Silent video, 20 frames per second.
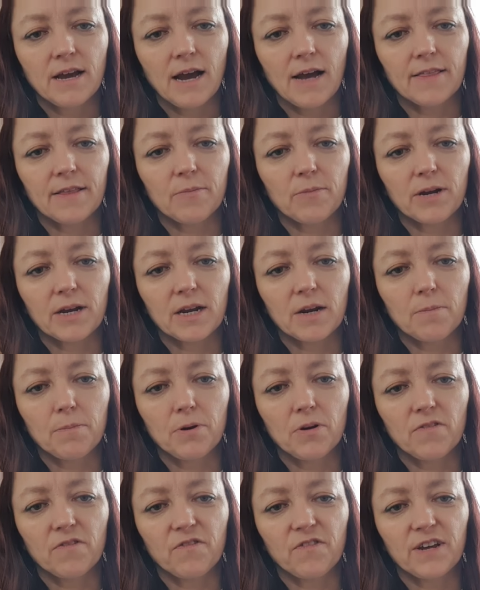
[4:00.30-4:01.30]
and then we're going to
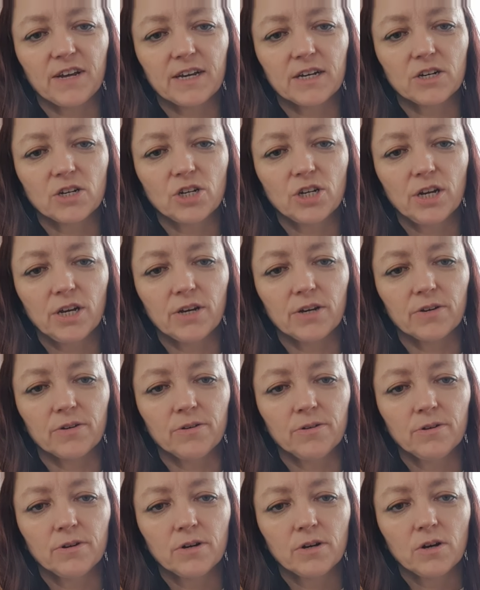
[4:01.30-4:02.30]
put finger
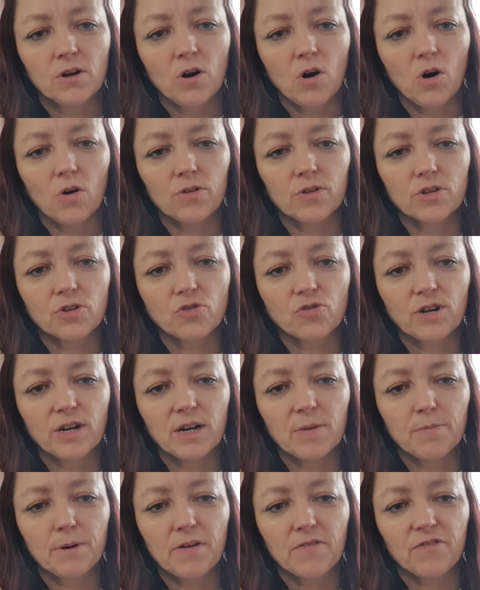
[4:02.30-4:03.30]
2 on the string
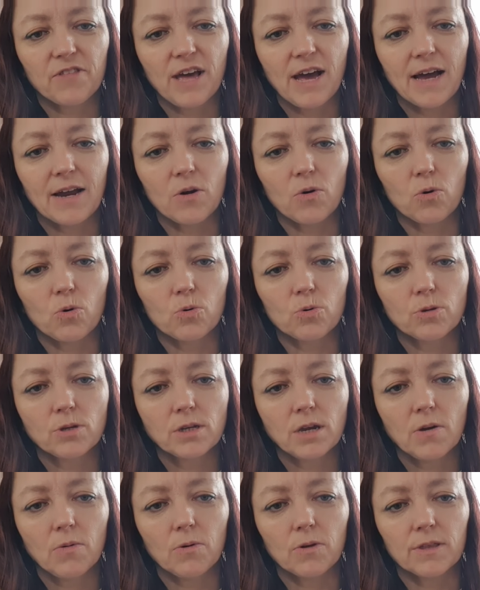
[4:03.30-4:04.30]
above that,
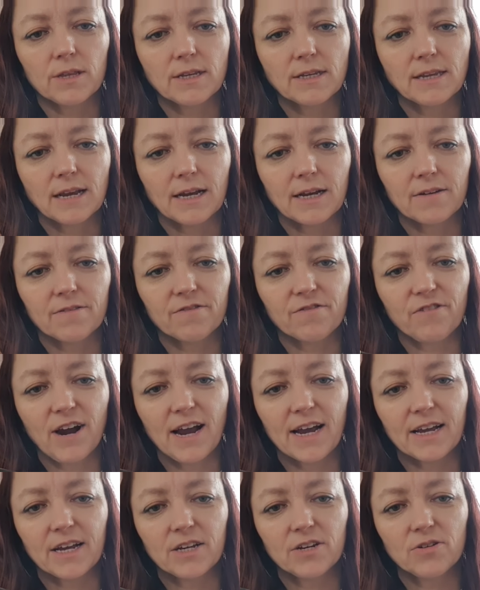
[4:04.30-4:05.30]
also on the 2nd
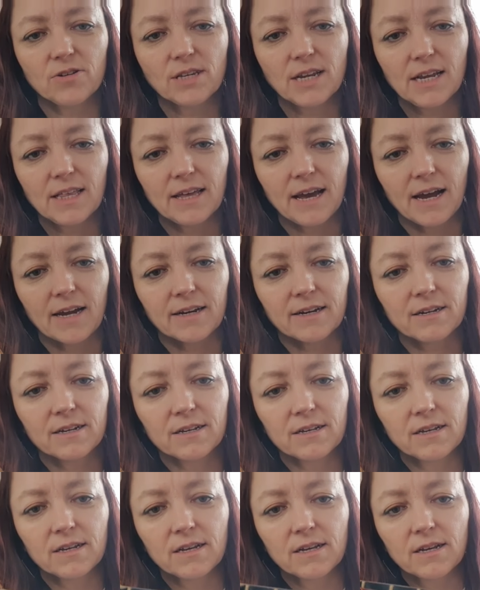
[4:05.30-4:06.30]
fret. Can you see that?
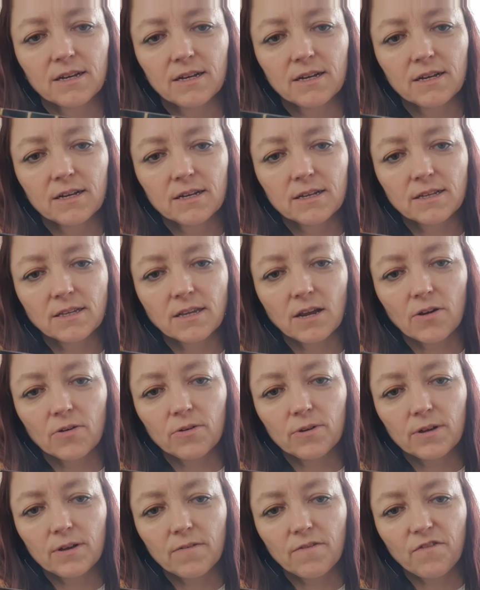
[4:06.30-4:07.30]

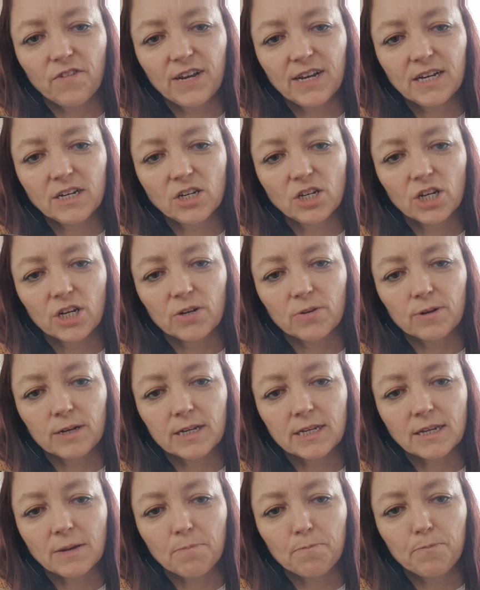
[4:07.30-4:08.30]
So finger 2
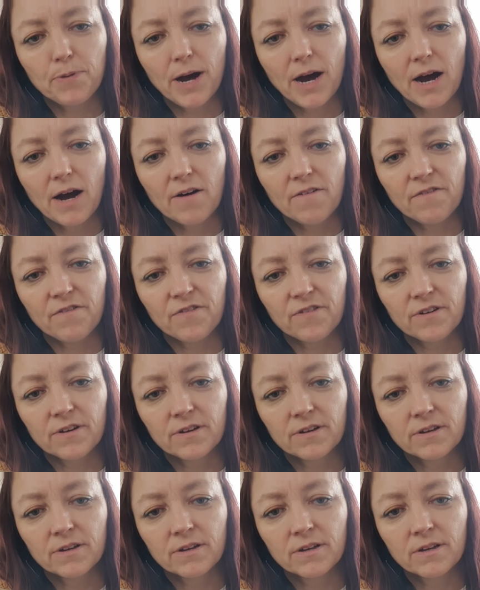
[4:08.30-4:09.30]
is above
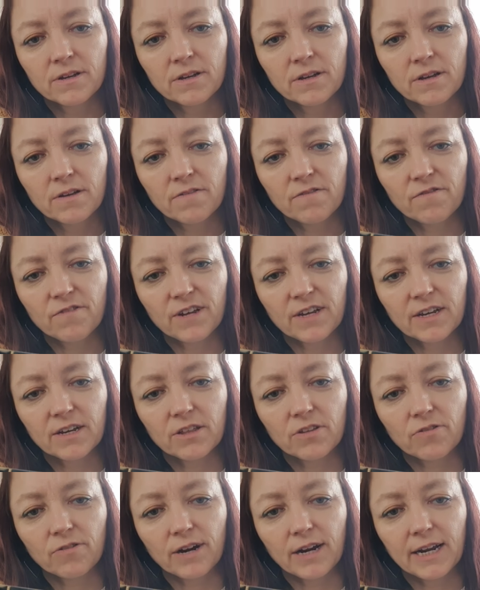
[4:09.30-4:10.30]
finger
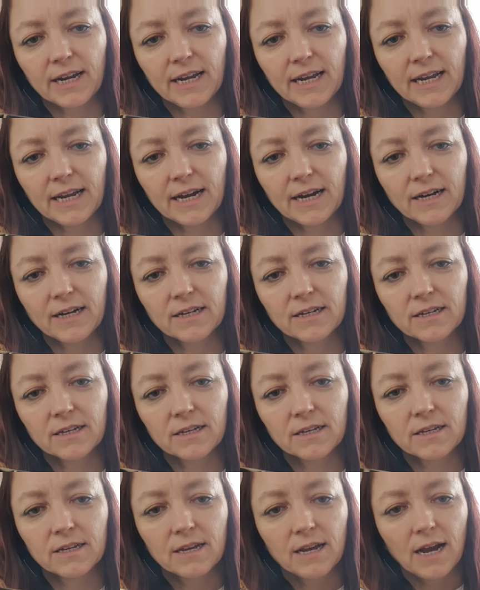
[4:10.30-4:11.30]
3 here,
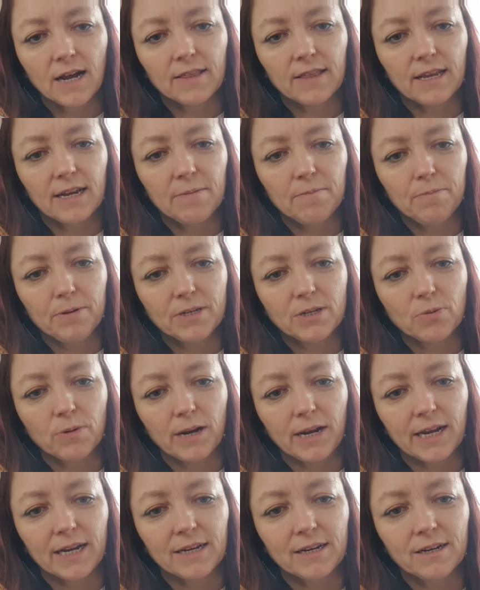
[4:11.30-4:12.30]
and then in
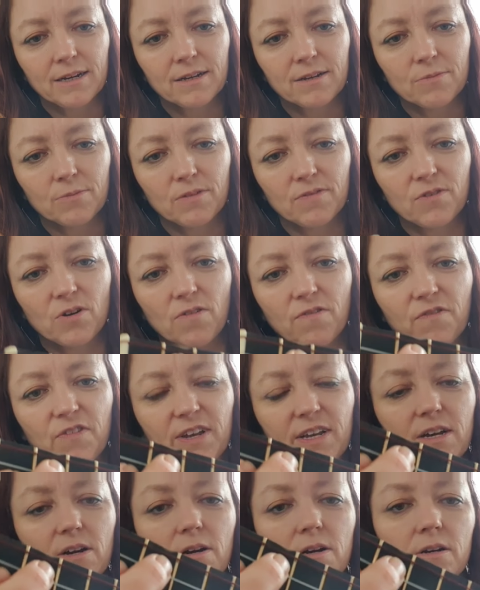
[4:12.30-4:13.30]
between we've got
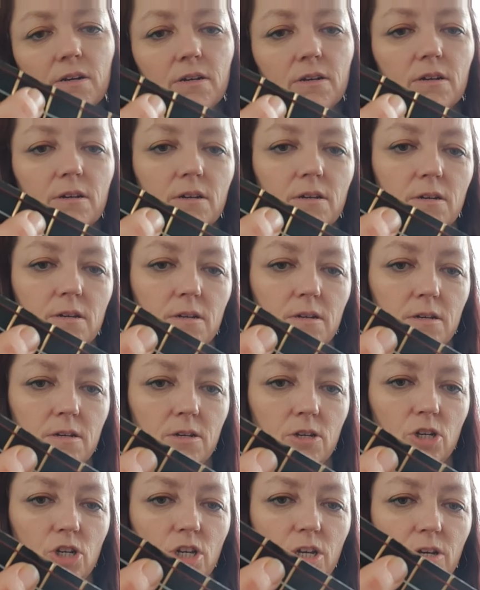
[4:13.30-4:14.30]
finger
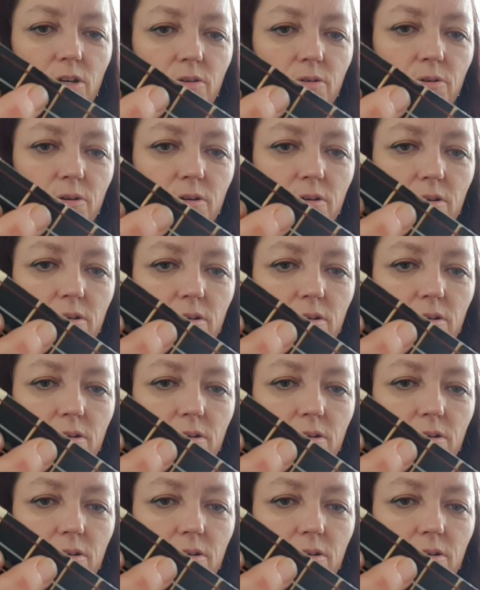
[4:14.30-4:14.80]
2